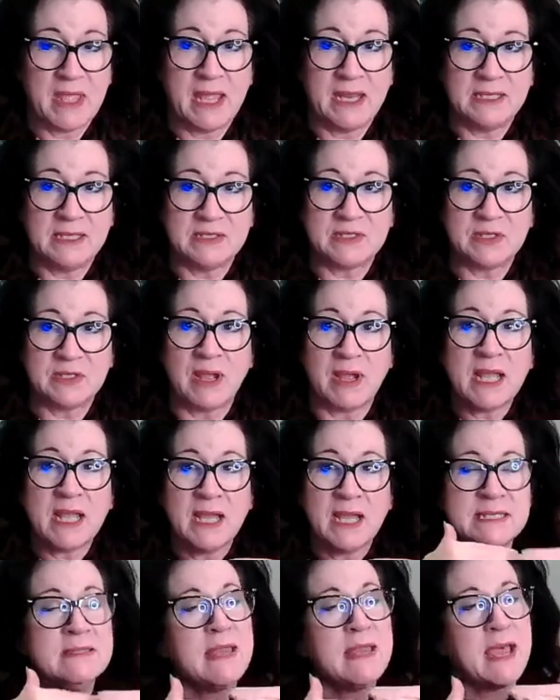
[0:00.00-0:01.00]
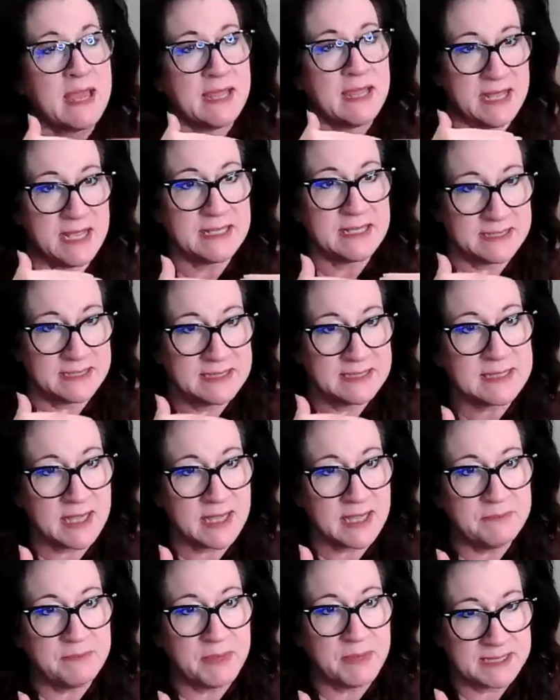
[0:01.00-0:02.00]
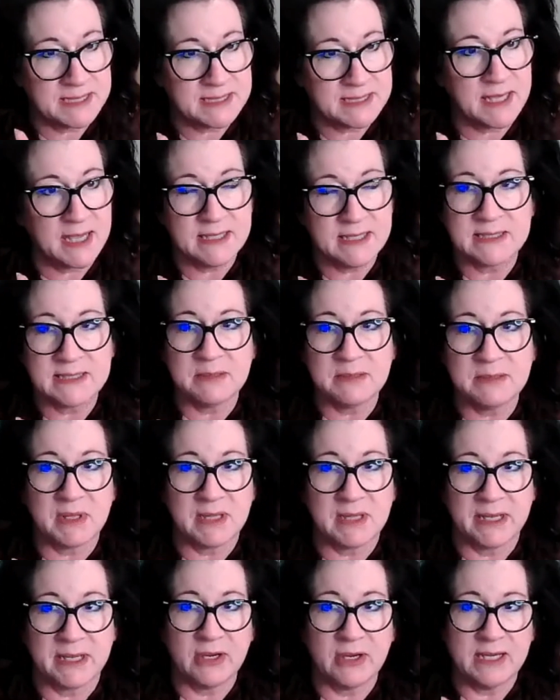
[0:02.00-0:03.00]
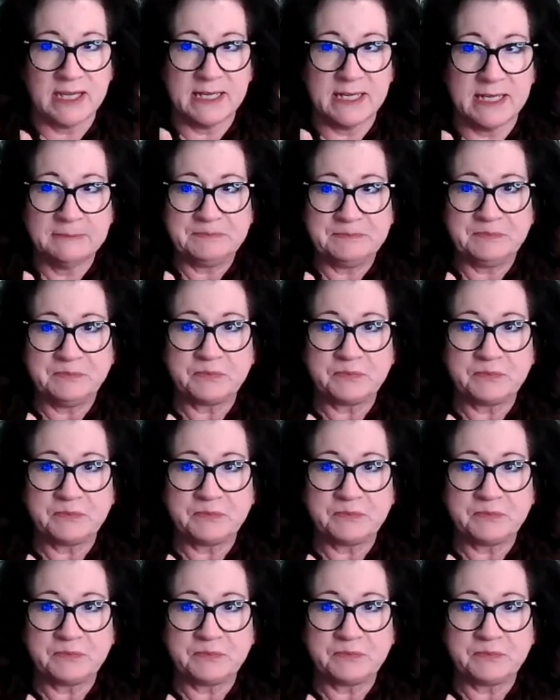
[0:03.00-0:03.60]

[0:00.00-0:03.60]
And so I see that as a side by side similarity.